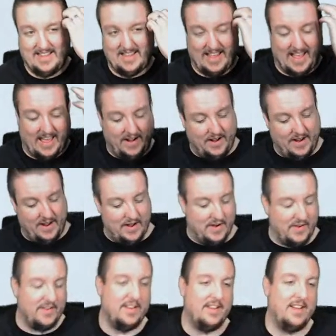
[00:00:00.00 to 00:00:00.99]
I don't
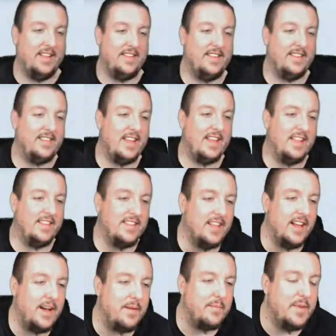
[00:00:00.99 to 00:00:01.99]
know. It just it's
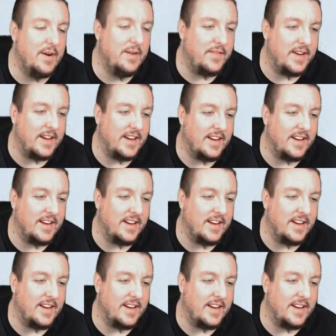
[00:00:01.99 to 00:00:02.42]
not moving.